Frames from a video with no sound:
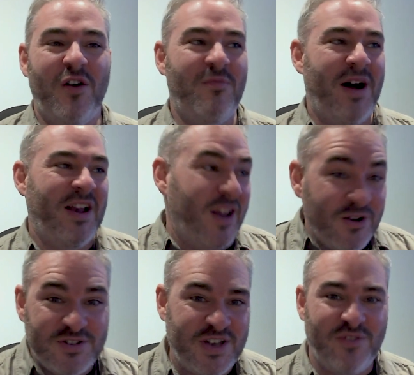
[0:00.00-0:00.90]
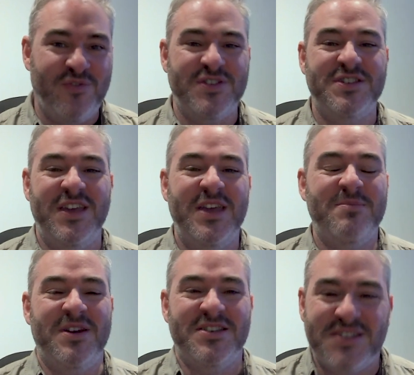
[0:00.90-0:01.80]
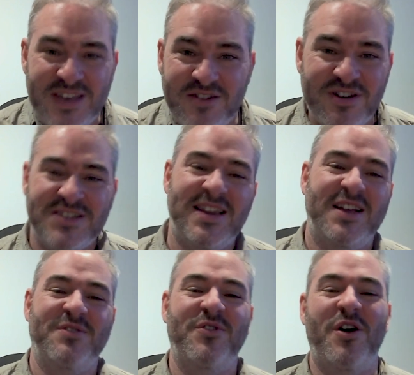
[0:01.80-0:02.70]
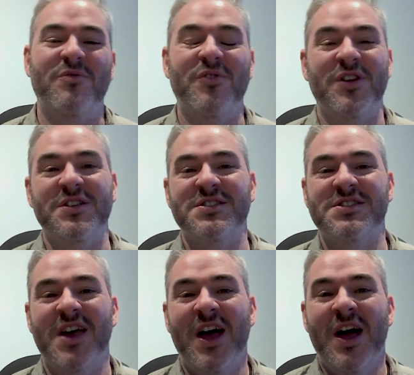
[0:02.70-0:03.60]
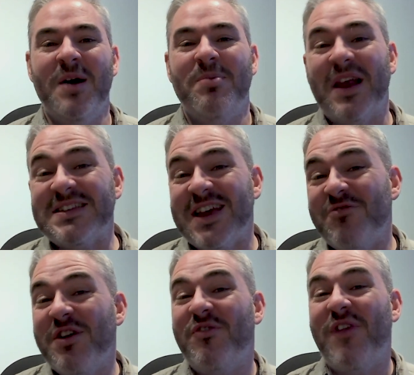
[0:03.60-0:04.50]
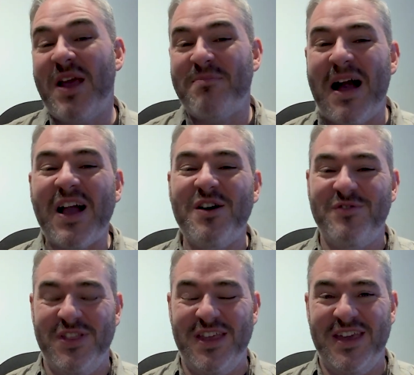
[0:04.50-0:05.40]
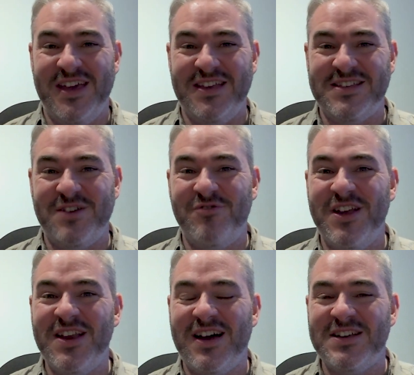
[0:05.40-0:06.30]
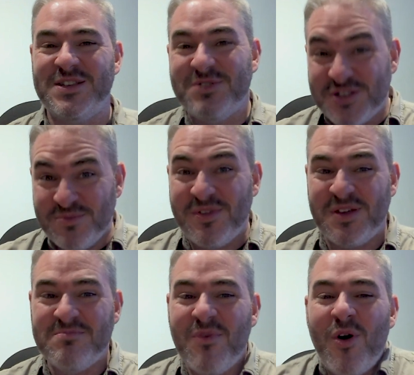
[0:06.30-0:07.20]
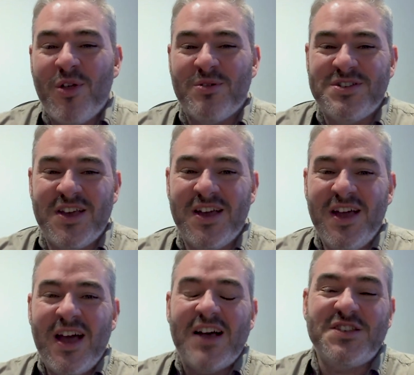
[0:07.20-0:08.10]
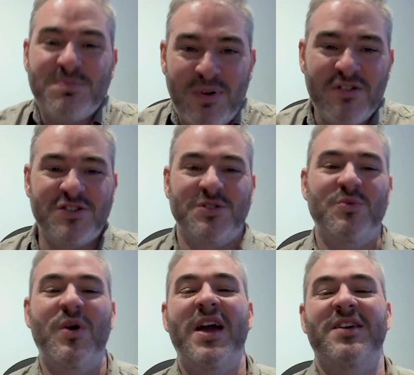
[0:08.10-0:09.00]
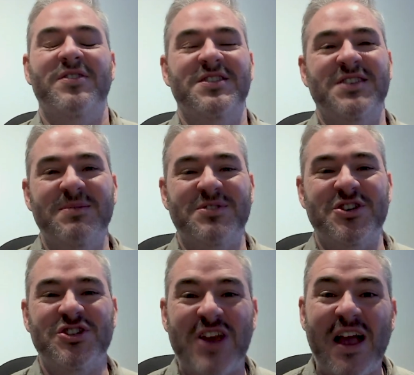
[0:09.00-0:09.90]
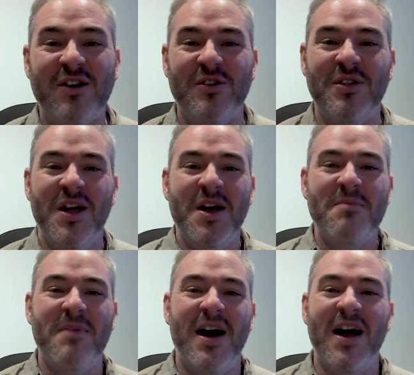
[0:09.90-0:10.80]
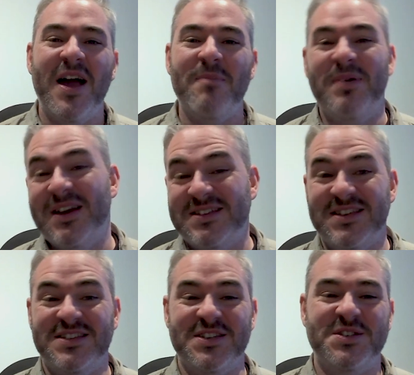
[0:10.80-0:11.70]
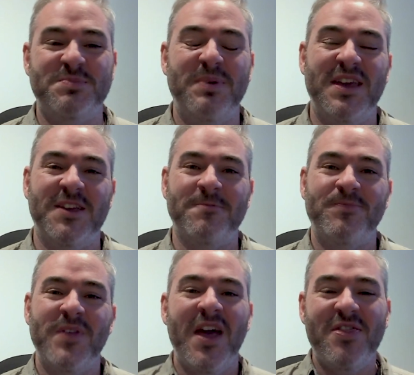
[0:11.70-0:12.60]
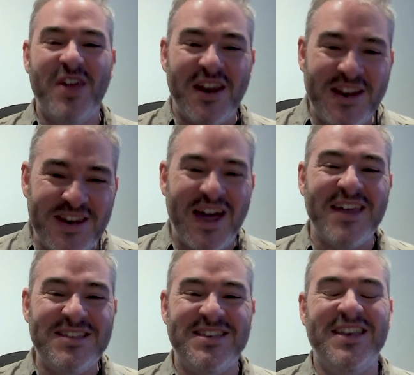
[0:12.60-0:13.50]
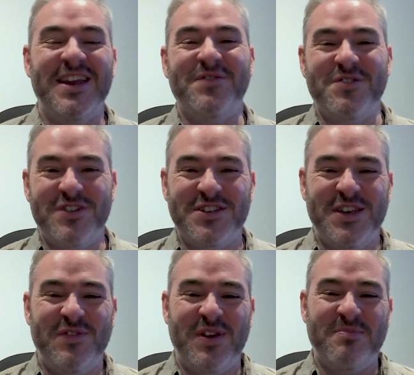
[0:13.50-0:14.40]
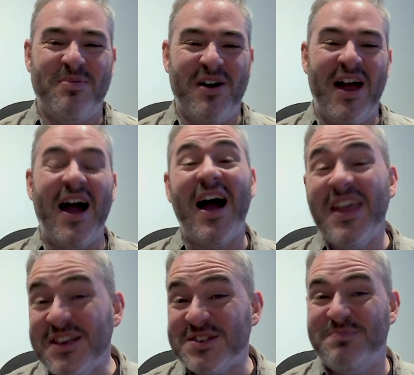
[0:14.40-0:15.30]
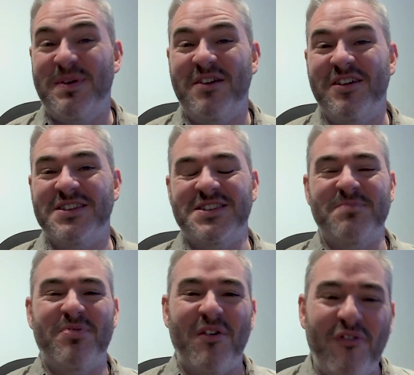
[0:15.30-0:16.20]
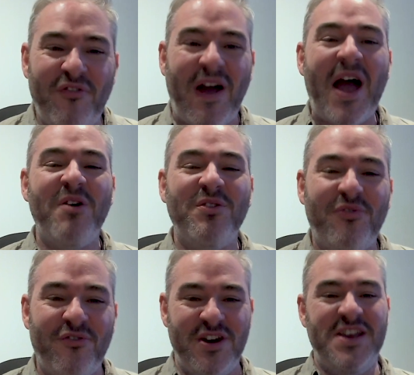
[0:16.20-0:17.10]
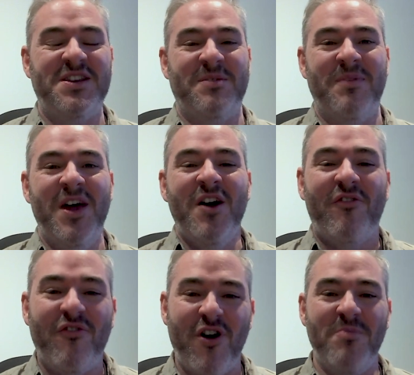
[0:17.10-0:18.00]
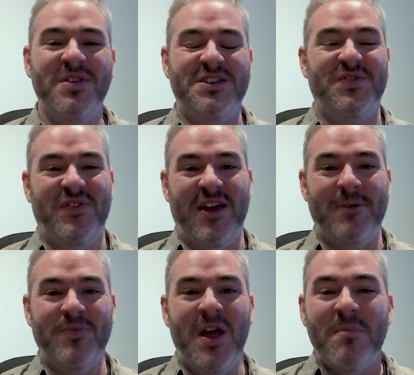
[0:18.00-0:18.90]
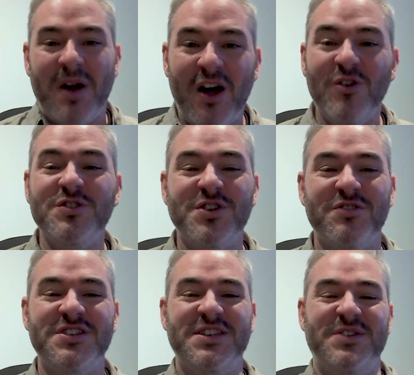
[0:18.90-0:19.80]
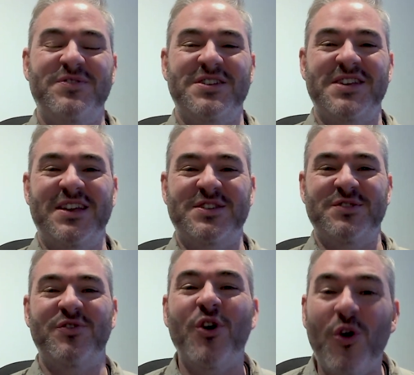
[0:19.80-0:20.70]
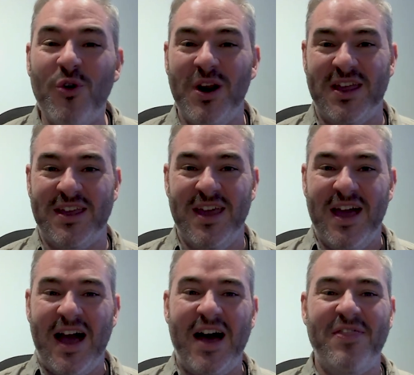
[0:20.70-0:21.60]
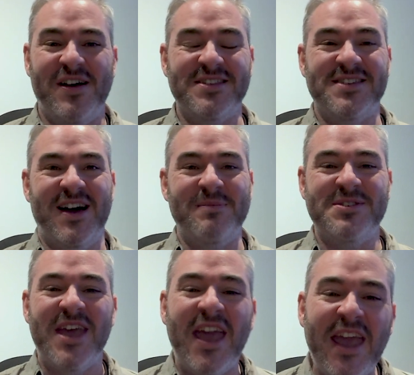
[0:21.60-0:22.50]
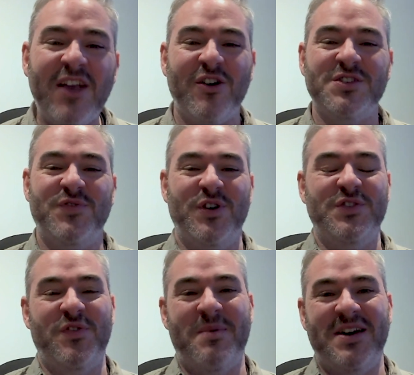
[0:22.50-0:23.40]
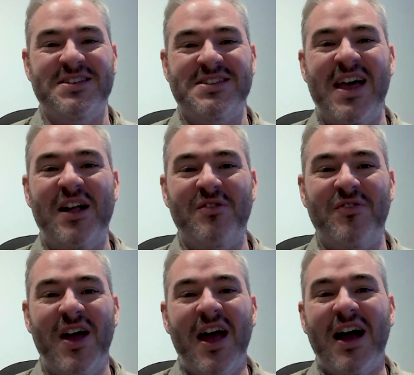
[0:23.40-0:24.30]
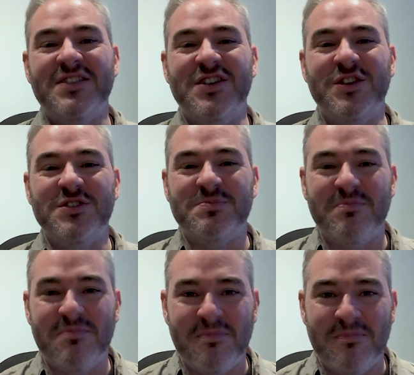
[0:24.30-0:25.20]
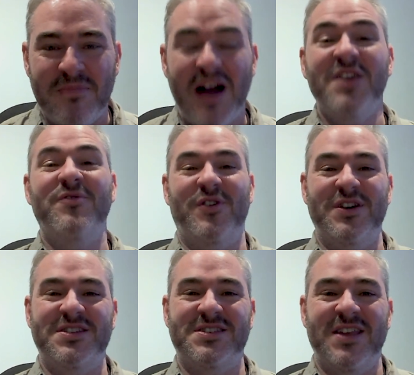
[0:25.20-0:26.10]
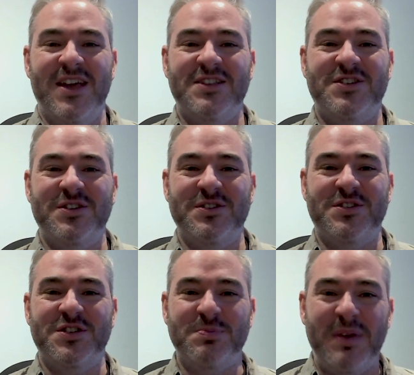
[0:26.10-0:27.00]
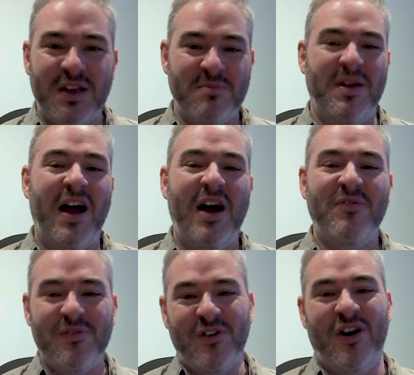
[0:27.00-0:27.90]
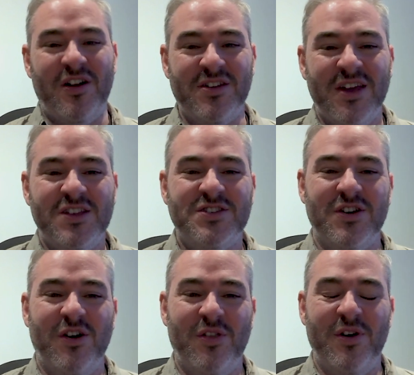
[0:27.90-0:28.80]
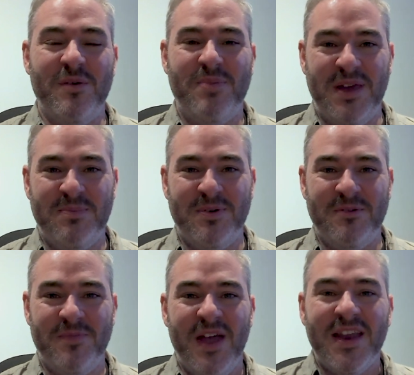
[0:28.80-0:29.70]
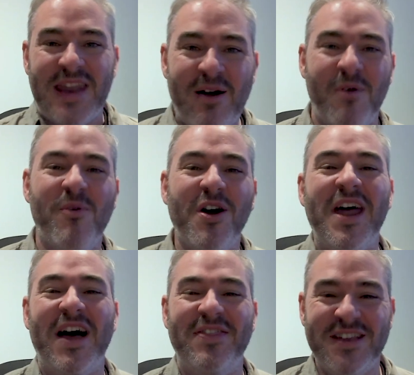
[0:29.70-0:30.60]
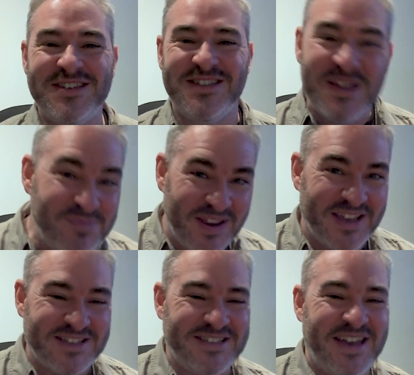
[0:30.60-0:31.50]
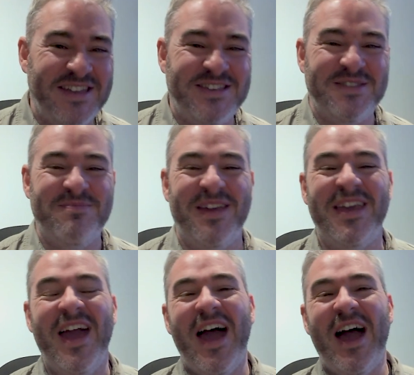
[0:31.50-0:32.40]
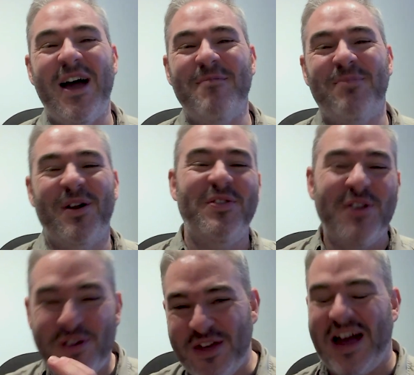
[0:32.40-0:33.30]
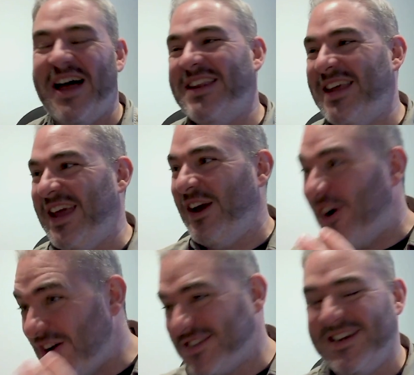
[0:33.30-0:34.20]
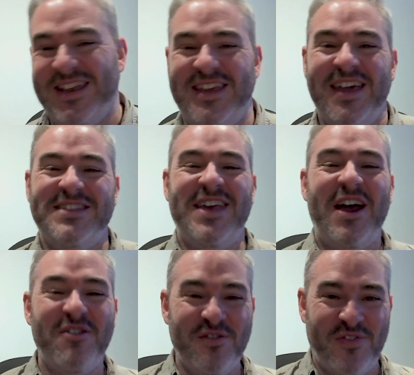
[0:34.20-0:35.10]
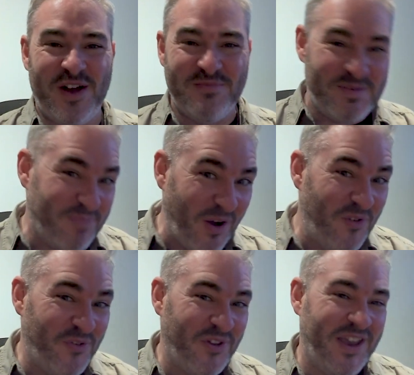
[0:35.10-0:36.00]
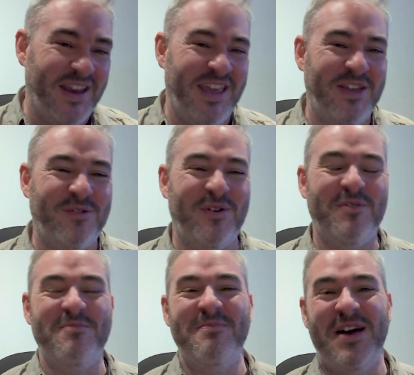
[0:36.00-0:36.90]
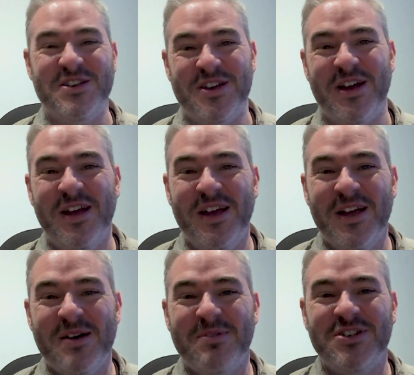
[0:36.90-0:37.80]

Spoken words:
my low self-esteem and a serious lack of confidence. But as I reflect back over the years, I realized there was something more. There was a spiritual weight that seemed to shackle my ability to speak. Then at 19, after receiving prayer, I experienced a profound freedom from this fear. But I also received a sense of calling at that time to hear God's voice for myself and to use my voice to speak on behalf of God to other people. Now, on one hand, this deeply excited me, but on the other hand, it utterly terrified me, both in equal measure. But